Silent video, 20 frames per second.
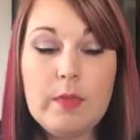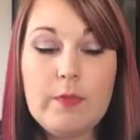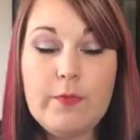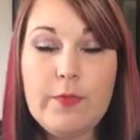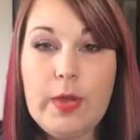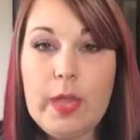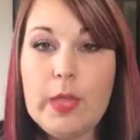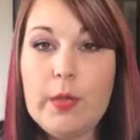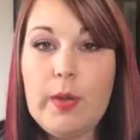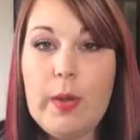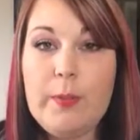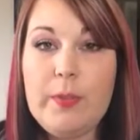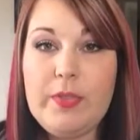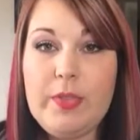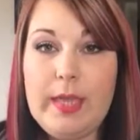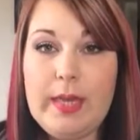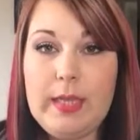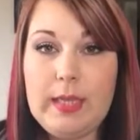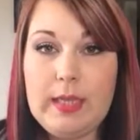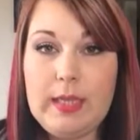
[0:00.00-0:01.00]
follow up
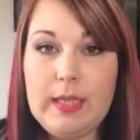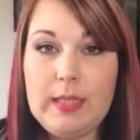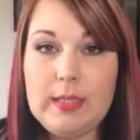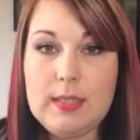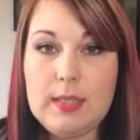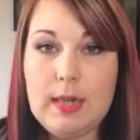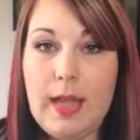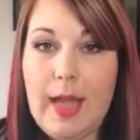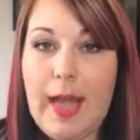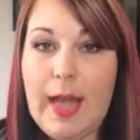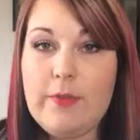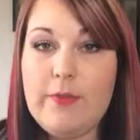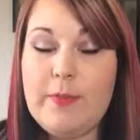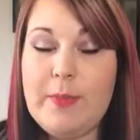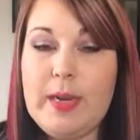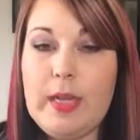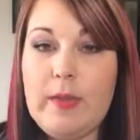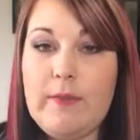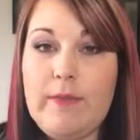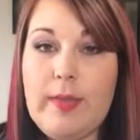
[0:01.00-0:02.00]
with any leads that I had
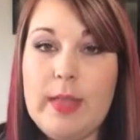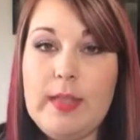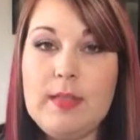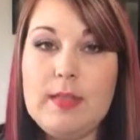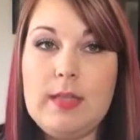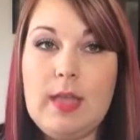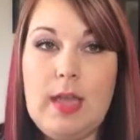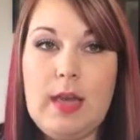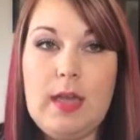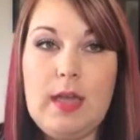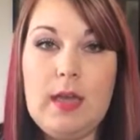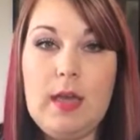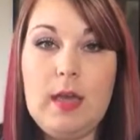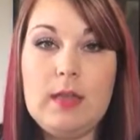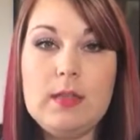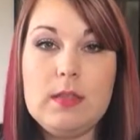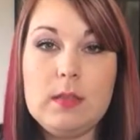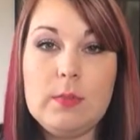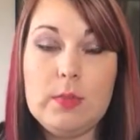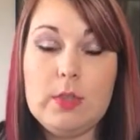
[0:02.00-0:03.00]
from any events, any
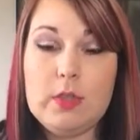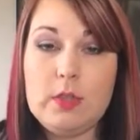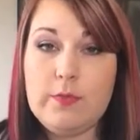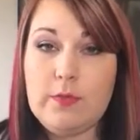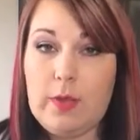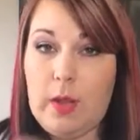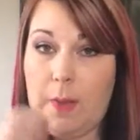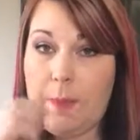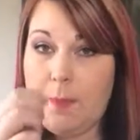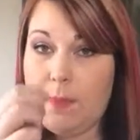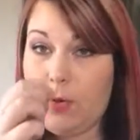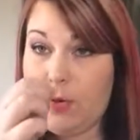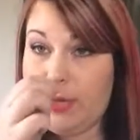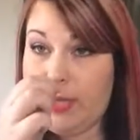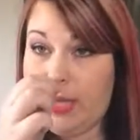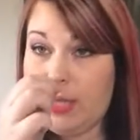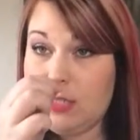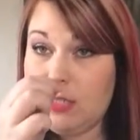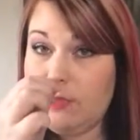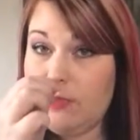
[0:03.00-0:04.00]
customers from, or
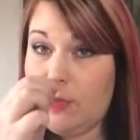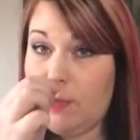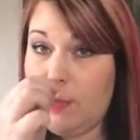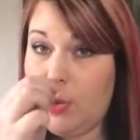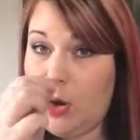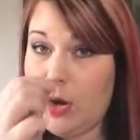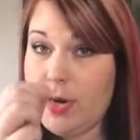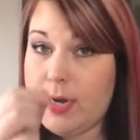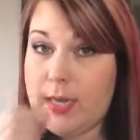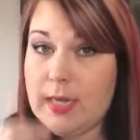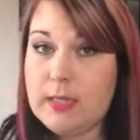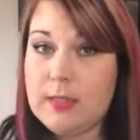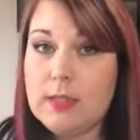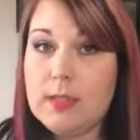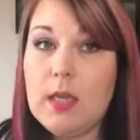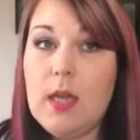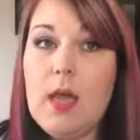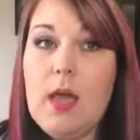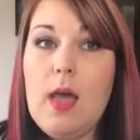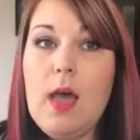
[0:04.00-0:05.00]
guests from
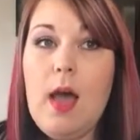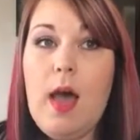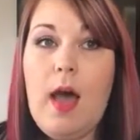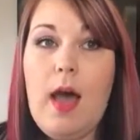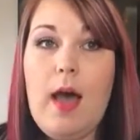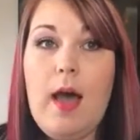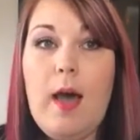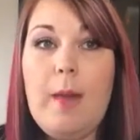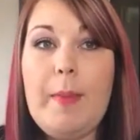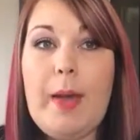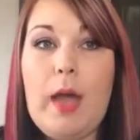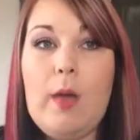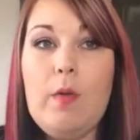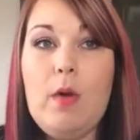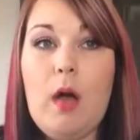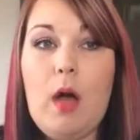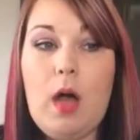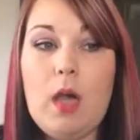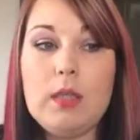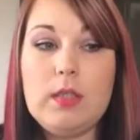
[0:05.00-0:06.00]
parties, I
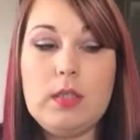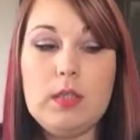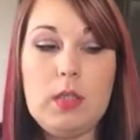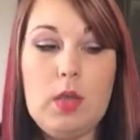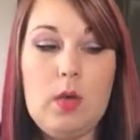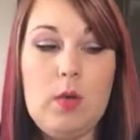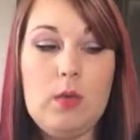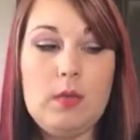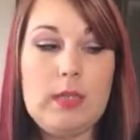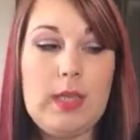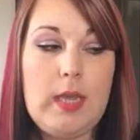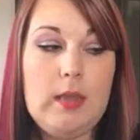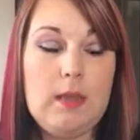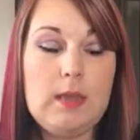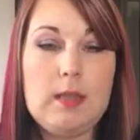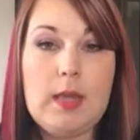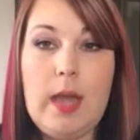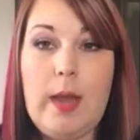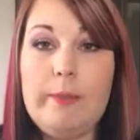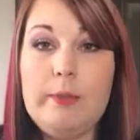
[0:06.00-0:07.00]
will also take
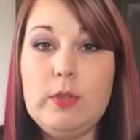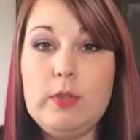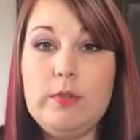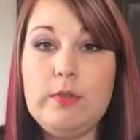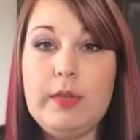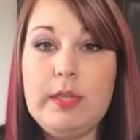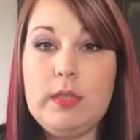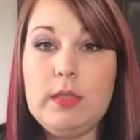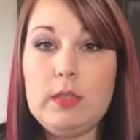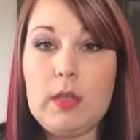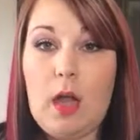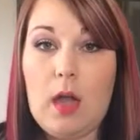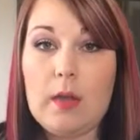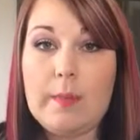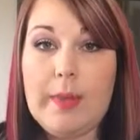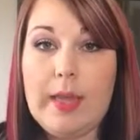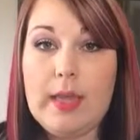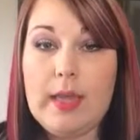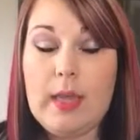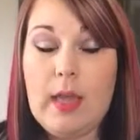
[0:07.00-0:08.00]
the time to
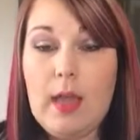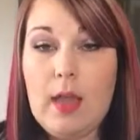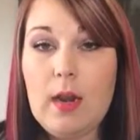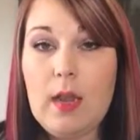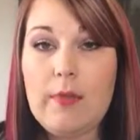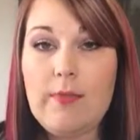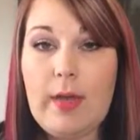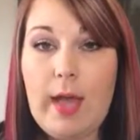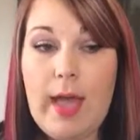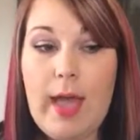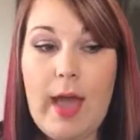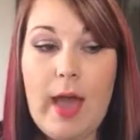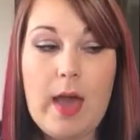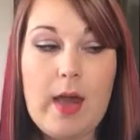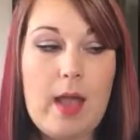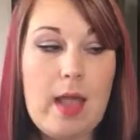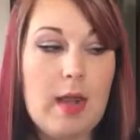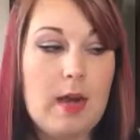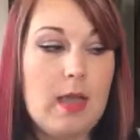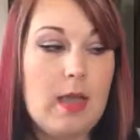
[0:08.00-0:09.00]
restock my kit if I
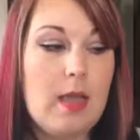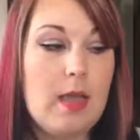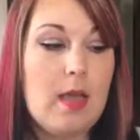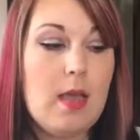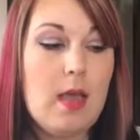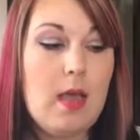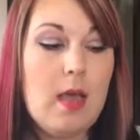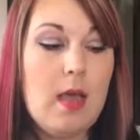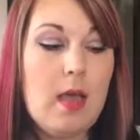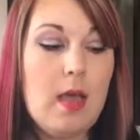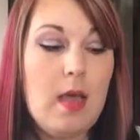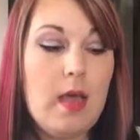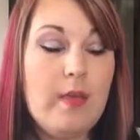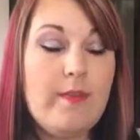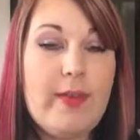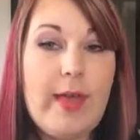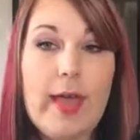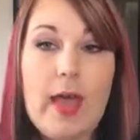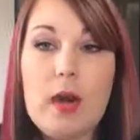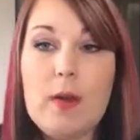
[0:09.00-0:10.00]
had
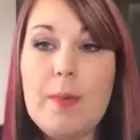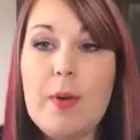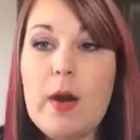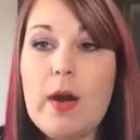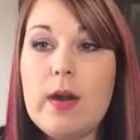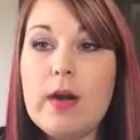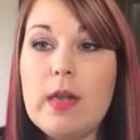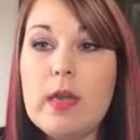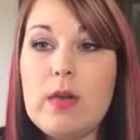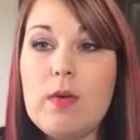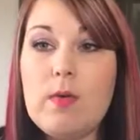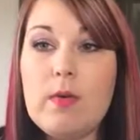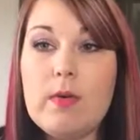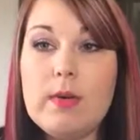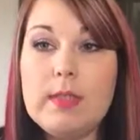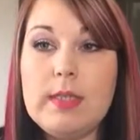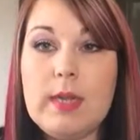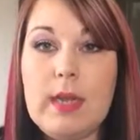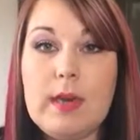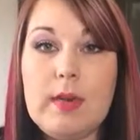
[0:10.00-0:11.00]
a party
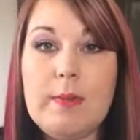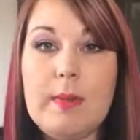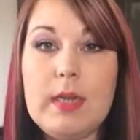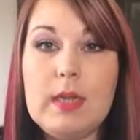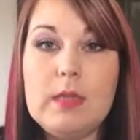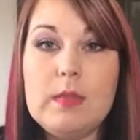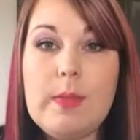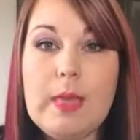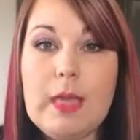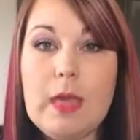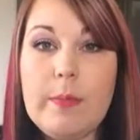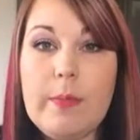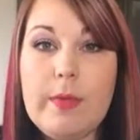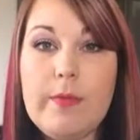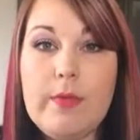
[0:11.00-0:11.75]
or did anybody's makeup